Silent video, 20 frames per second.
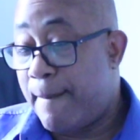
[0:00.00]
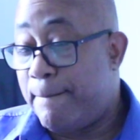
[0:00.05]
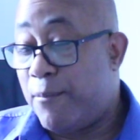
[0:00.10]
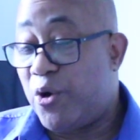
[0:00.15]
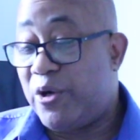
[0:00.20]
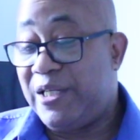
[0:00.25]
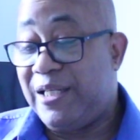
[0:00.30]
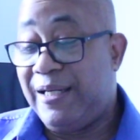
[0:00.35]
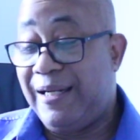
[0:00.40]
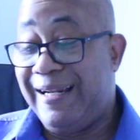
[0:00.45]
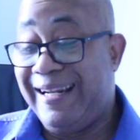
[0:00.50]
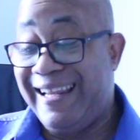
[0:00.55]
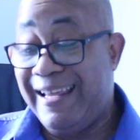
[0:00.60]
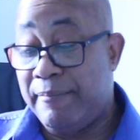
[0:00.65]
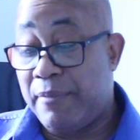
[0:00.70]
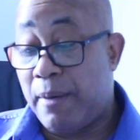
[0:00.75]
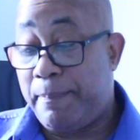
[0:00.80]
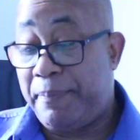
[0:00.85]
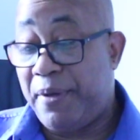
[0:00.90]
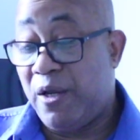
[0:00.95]
born in
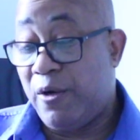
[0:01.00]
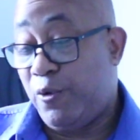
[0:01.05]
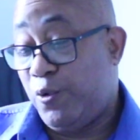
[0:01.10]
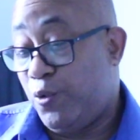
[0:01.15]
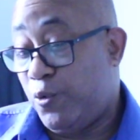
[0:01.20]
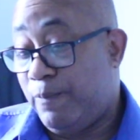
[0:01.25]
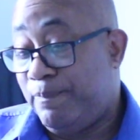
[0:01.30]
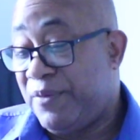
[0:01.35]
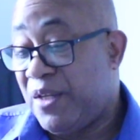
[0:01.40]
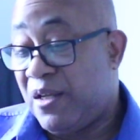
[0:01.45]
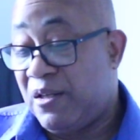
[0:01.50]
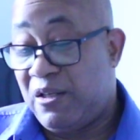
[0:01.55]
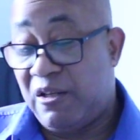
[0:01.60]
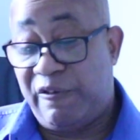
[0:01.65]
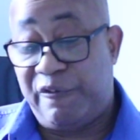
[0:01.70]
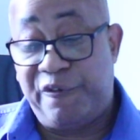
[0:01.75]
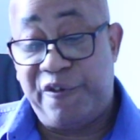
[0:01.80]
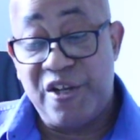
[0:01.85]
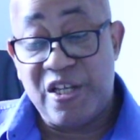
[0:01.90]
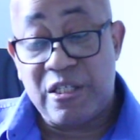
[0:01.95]
Lima, Peru
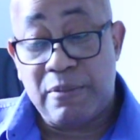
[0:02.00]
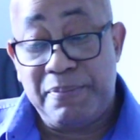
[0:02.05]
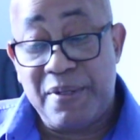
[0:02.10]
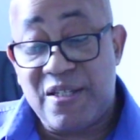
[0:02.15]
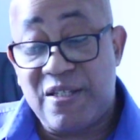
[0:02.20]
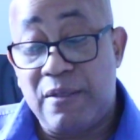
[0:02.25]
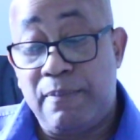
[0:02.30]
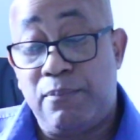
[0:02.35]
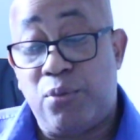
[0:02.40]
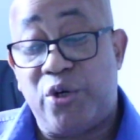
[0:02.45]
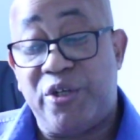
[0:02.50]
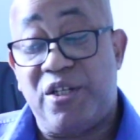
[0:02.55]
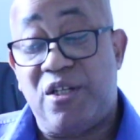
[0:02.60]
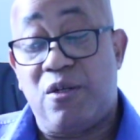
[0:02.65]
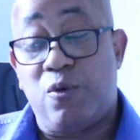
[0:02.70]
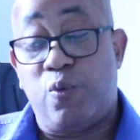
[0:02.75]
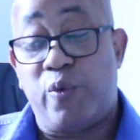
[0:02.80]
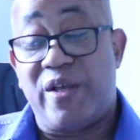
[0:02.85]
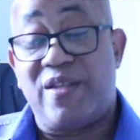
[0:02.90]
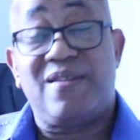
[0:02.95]
the first person born
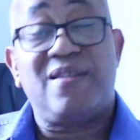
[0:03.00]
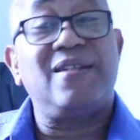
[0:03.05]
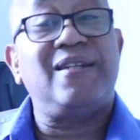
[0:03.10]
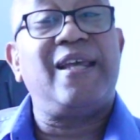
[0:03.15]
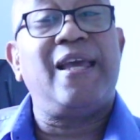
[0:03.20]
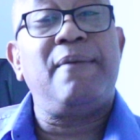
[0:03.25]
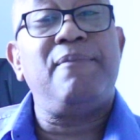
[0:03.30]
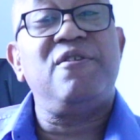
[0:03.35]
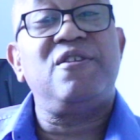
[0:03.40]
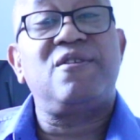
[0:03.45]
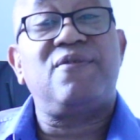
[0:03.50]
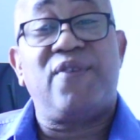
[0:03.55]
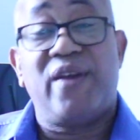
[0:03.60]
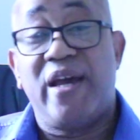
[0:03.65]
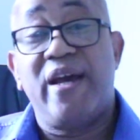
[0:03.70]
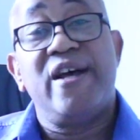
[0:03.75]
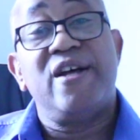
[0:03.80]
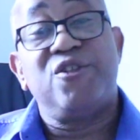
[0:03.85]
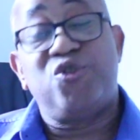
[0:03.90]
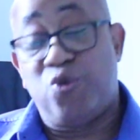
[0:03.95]
in the Western
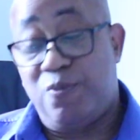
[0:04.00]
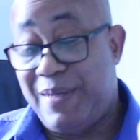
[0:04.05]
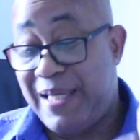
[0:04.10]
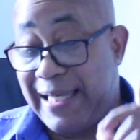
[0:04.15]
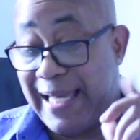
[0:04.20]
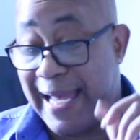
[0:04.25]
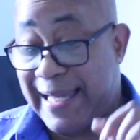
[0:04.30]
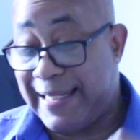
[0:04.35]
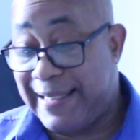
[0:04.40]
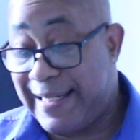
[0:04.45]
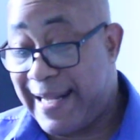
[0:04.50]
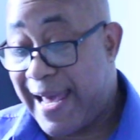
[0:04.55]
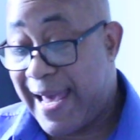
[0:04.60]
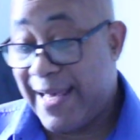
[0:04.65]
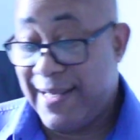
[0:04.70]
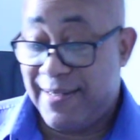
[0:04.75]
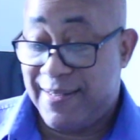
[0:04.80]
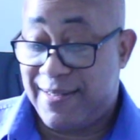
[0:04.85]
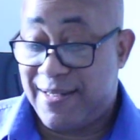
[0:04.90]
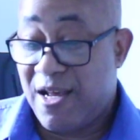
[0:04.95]
Hemisphere to be
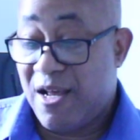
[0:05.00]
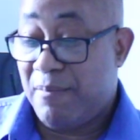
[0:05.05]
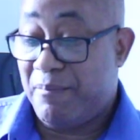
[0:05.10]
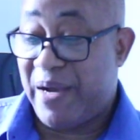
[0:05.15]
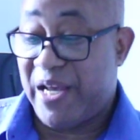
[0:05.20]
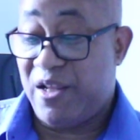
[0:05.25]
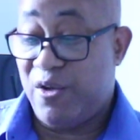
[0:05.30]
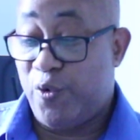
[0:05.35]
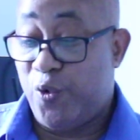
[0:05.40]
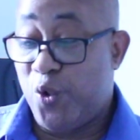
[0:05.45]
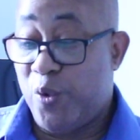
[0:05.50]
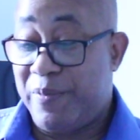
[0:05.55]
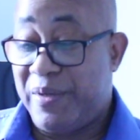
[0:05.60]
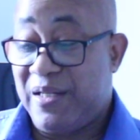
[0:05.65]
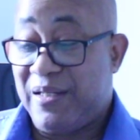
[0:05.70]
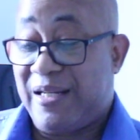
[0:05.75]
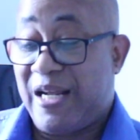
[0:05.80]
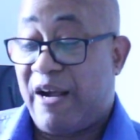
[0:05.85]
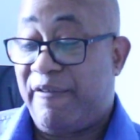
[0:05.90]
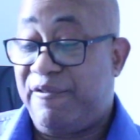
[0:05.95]
canonized by the
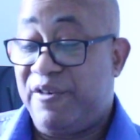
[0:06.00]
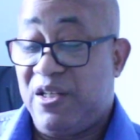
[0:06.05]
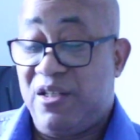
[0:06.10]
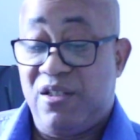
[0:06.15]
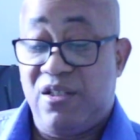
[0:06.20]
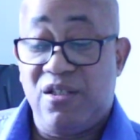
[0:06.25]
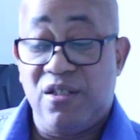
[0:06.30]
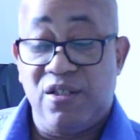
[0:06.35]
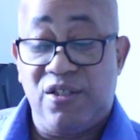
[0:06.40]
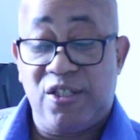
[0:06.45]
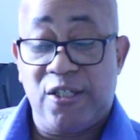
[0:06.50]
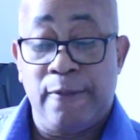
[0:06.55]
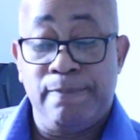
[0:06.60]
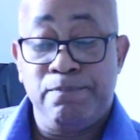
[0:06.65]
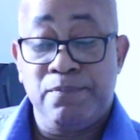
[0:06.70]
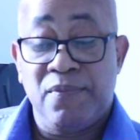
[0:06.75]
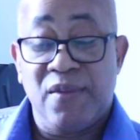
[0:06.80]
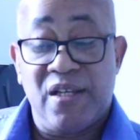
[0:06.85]
Roman Catholic Church.